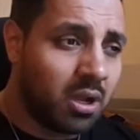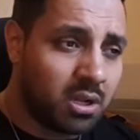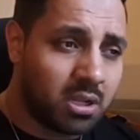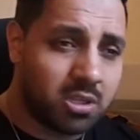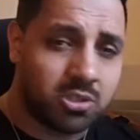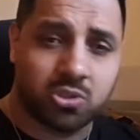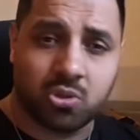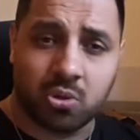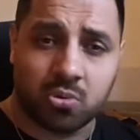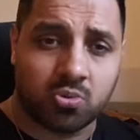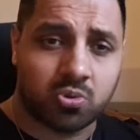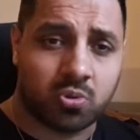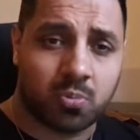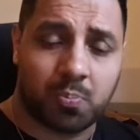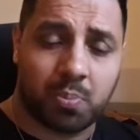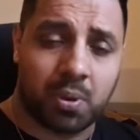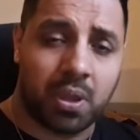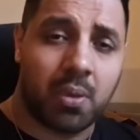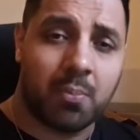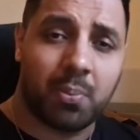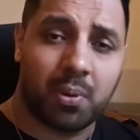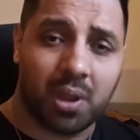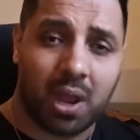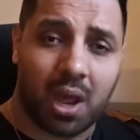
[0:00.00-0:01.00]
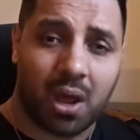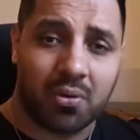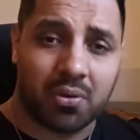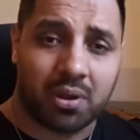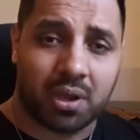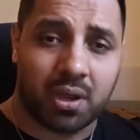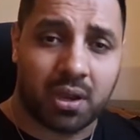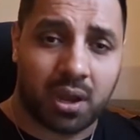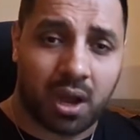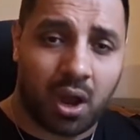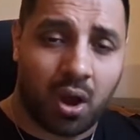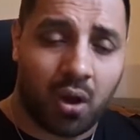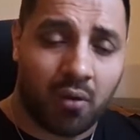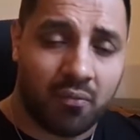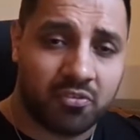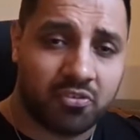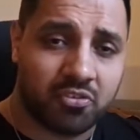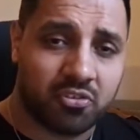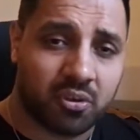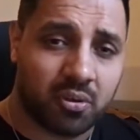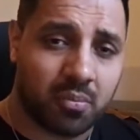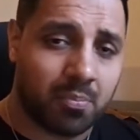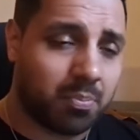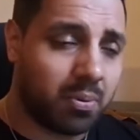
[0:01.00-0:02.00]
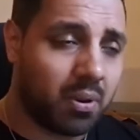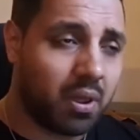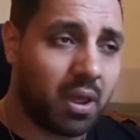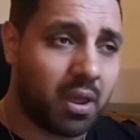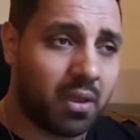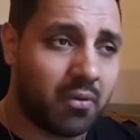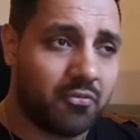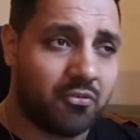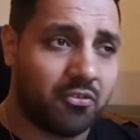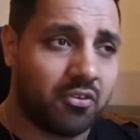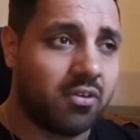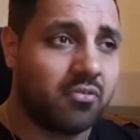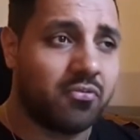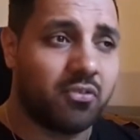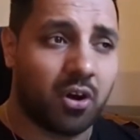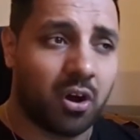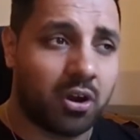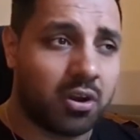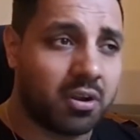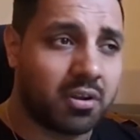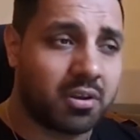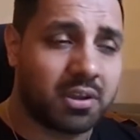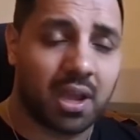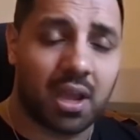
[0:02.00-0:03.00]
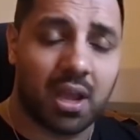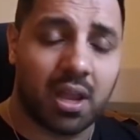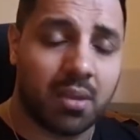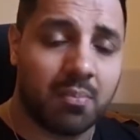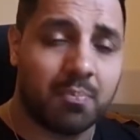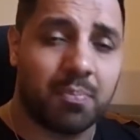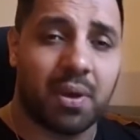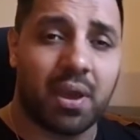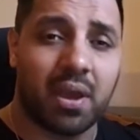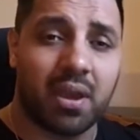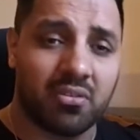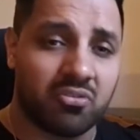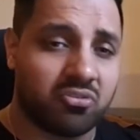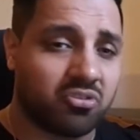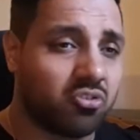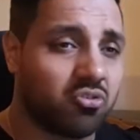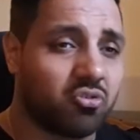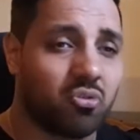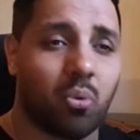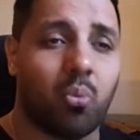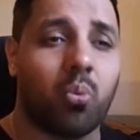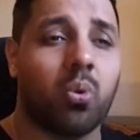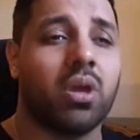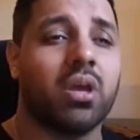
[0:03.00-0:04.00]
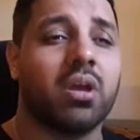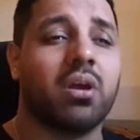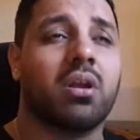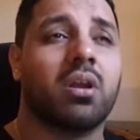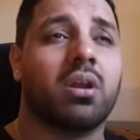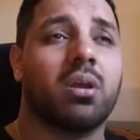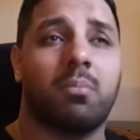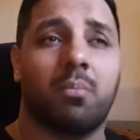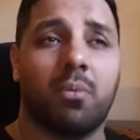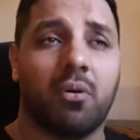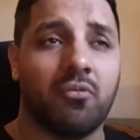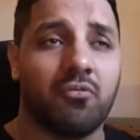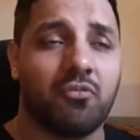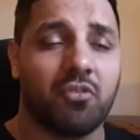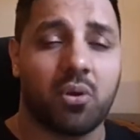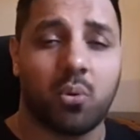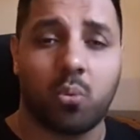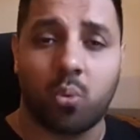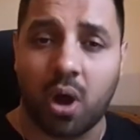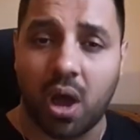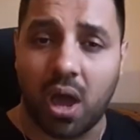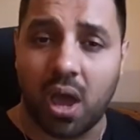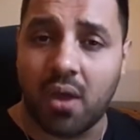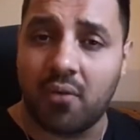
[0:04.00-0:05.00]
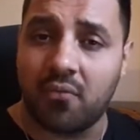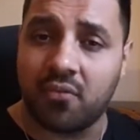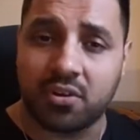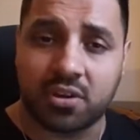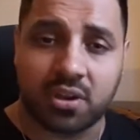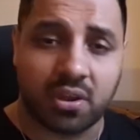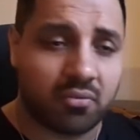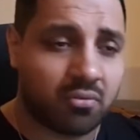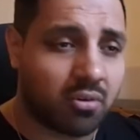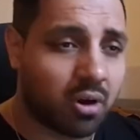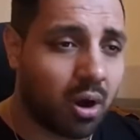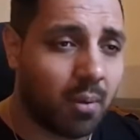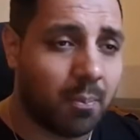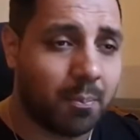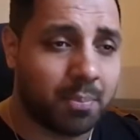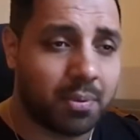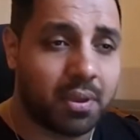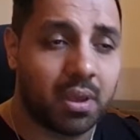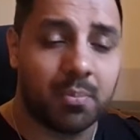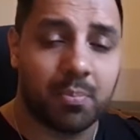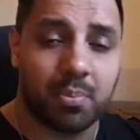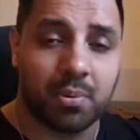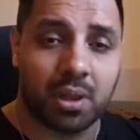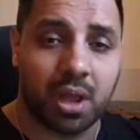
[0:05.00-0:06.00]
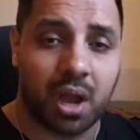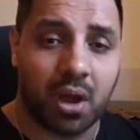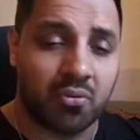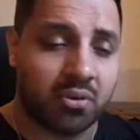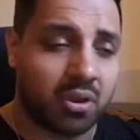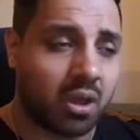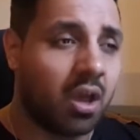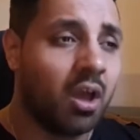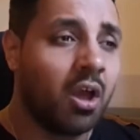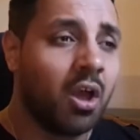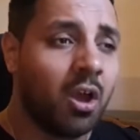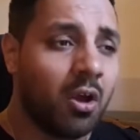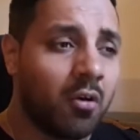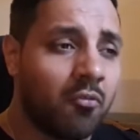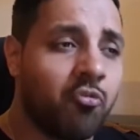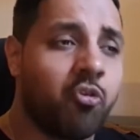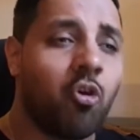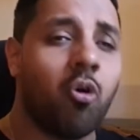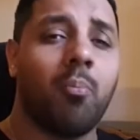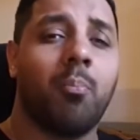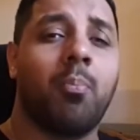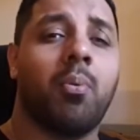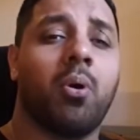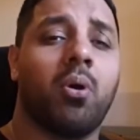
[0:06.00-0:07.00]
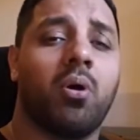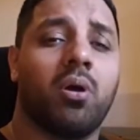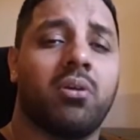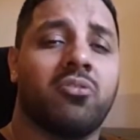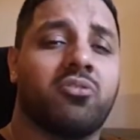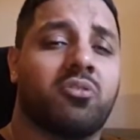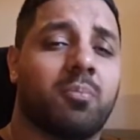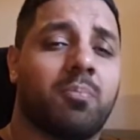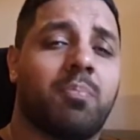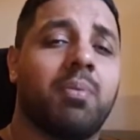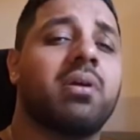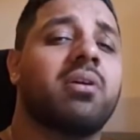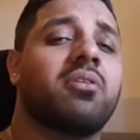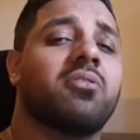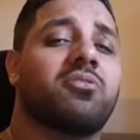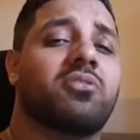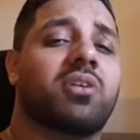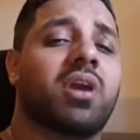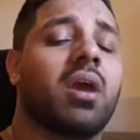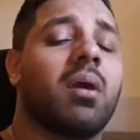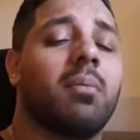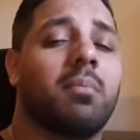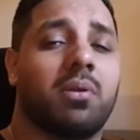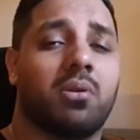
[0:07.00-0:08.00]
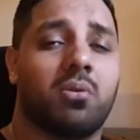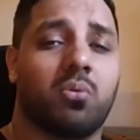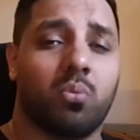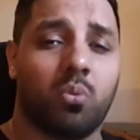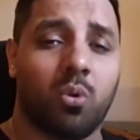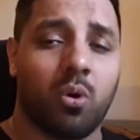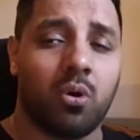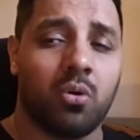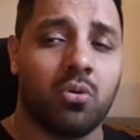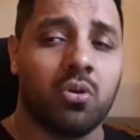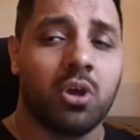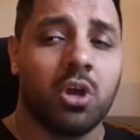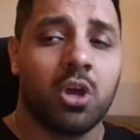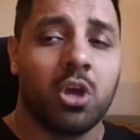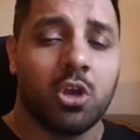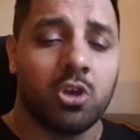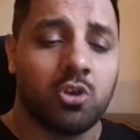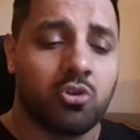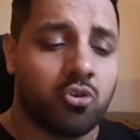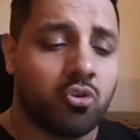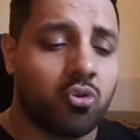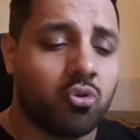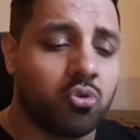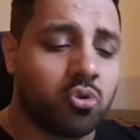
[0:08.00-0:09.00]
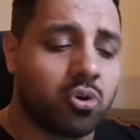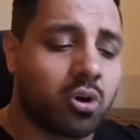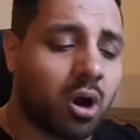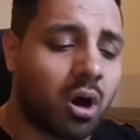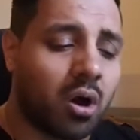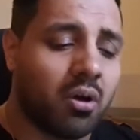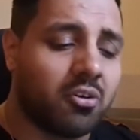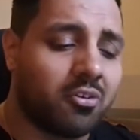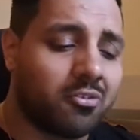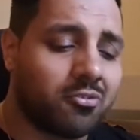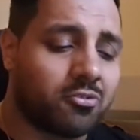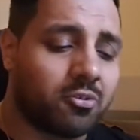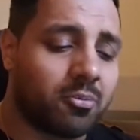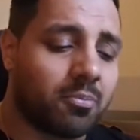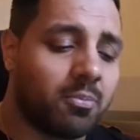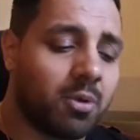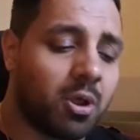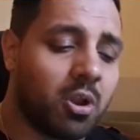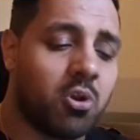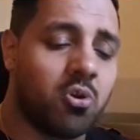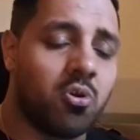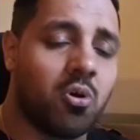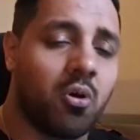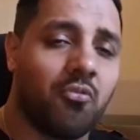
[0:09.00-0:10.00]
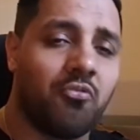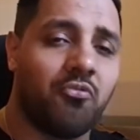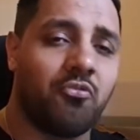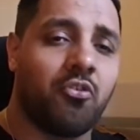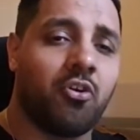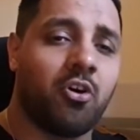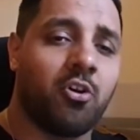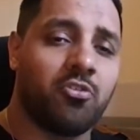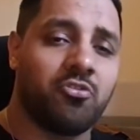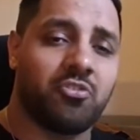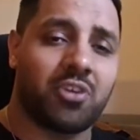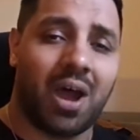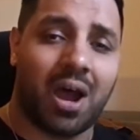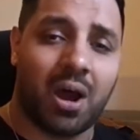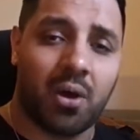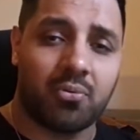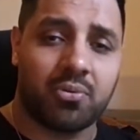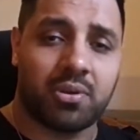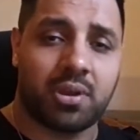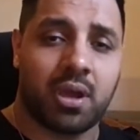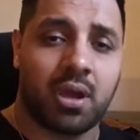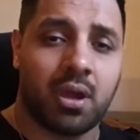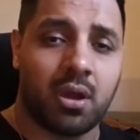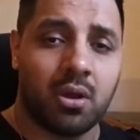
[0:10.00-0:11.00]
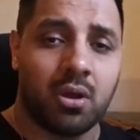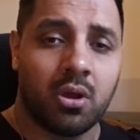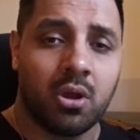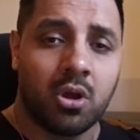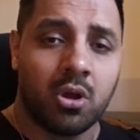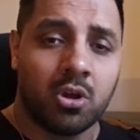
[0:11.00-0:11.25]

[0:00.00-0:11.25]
There's tons of people out there that obviously play FIFA on a daily basis or weekly, monthly, whatever. They've got people out there. Football is the biggest game in the world. You got enough funds out there